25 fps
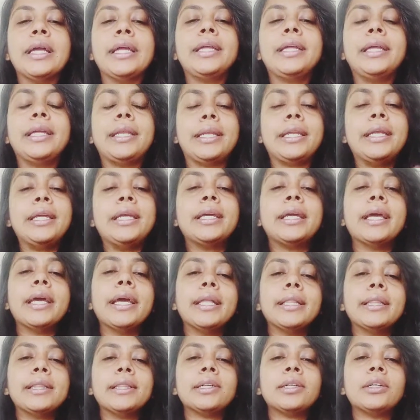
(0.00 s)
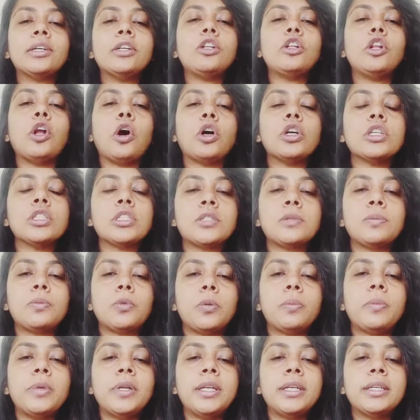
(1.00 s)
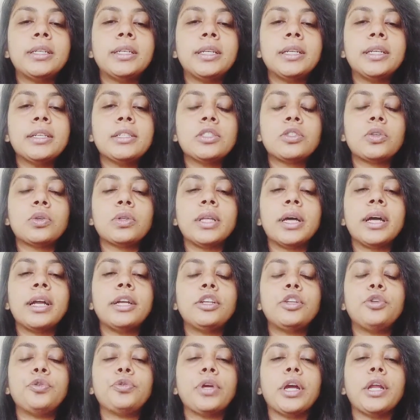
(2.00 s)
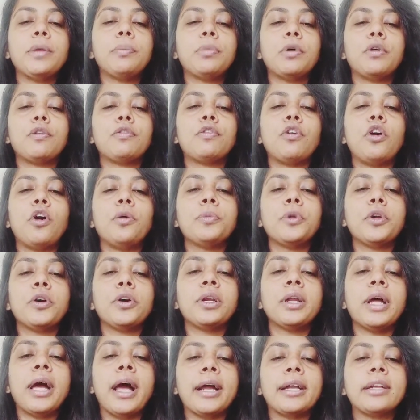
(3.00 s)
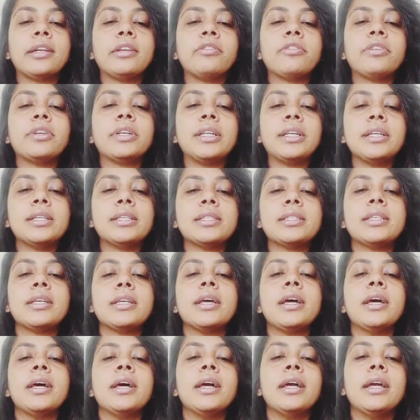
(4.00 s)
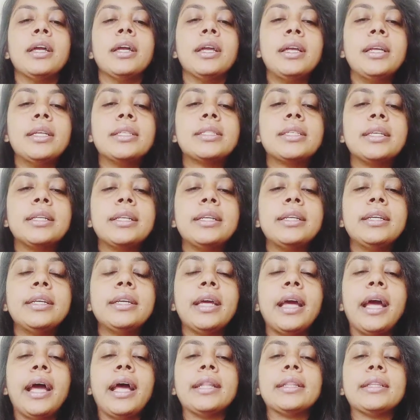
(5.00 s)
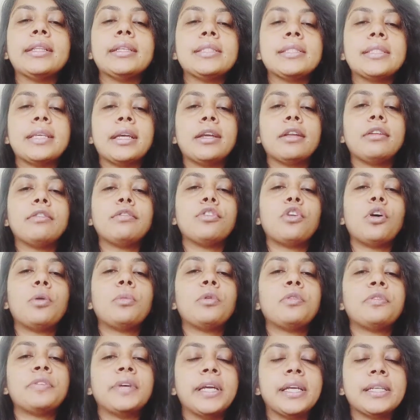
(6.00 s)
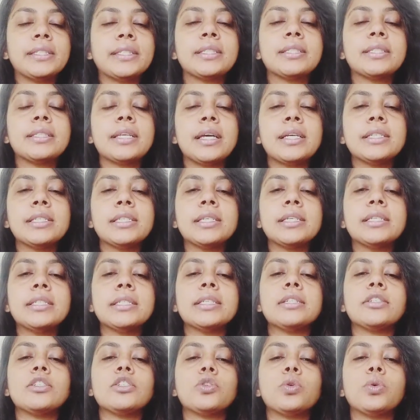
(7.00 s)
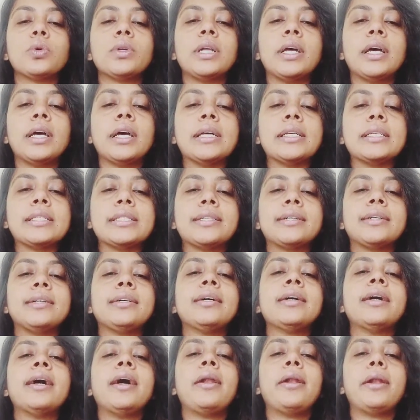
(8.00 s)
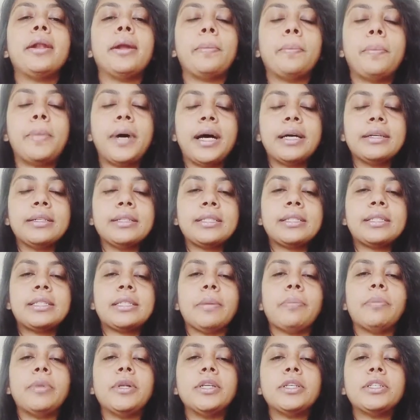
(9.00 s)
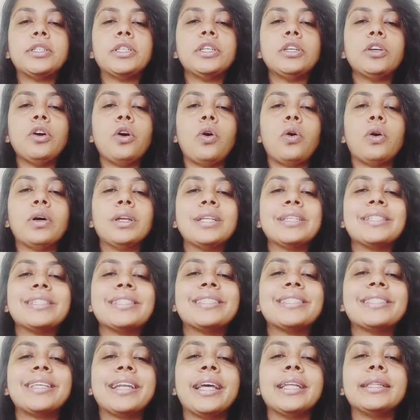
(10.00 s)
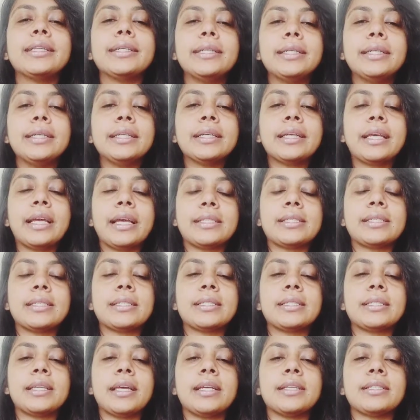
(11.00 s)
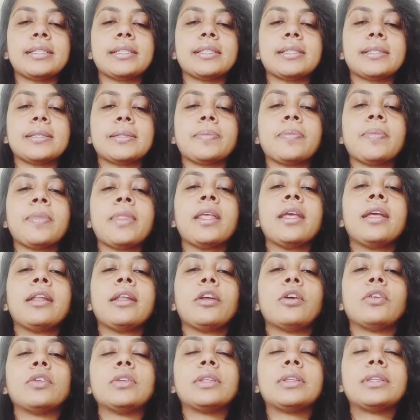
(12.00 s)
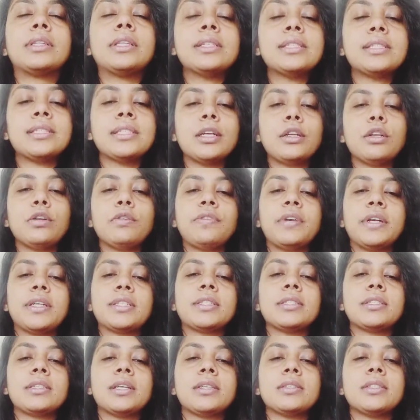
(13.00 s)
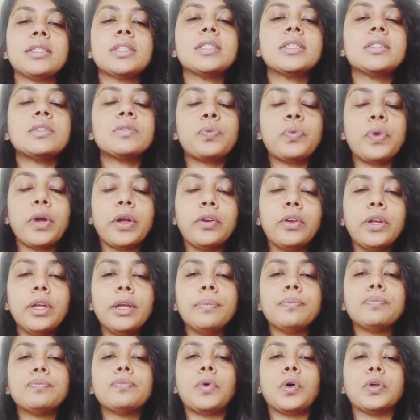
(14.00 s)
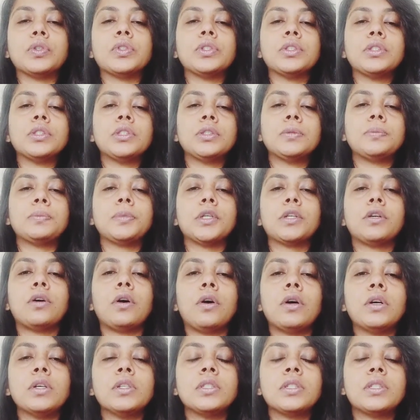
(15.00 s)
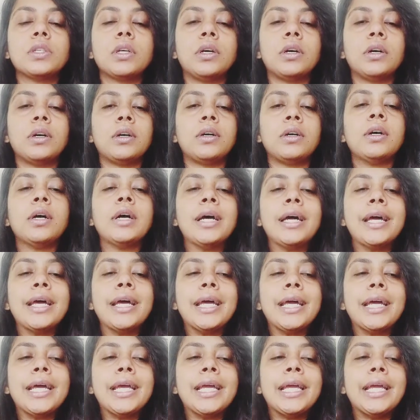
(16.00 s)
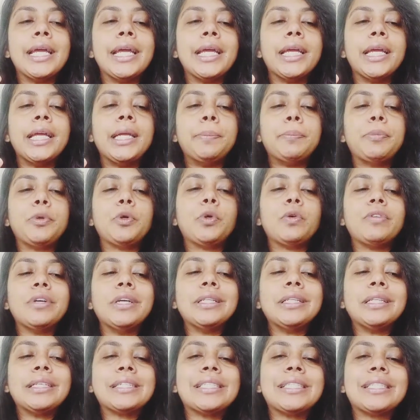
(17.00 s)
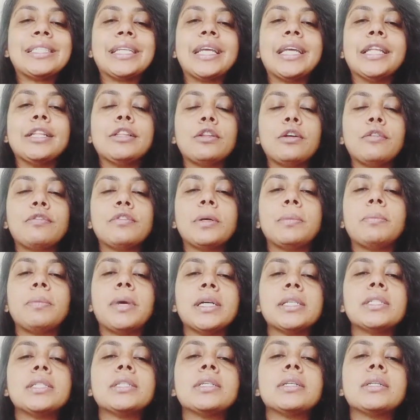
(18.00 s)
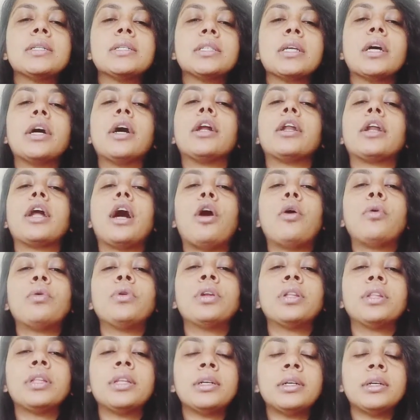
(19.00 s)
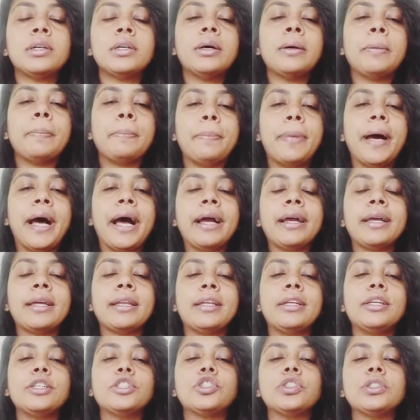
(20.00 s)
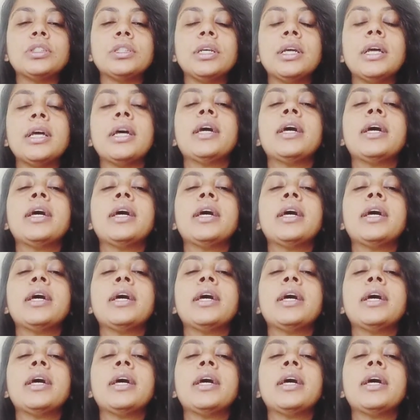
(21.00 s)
regain the lost mobility so that you can perform your activities easily. And the second form of exercises is known as the lumbar stability or strengthening exercises. Now, this set of exercises is very important because improving the strength of the muscles around the back region